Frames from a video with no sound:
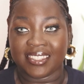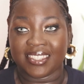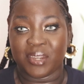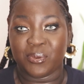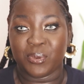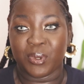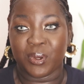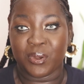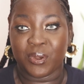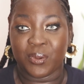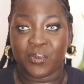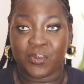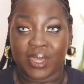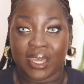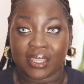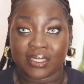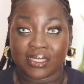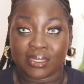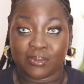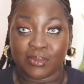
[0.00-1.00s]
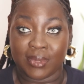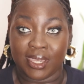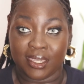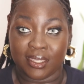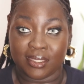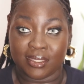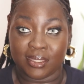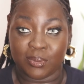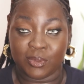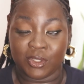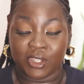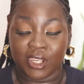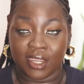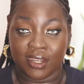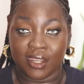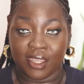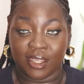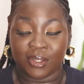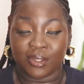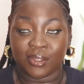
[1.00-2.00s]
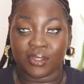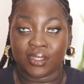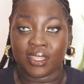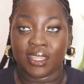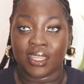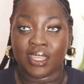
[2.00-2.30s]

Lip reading: Welcome back to my YouTube channel.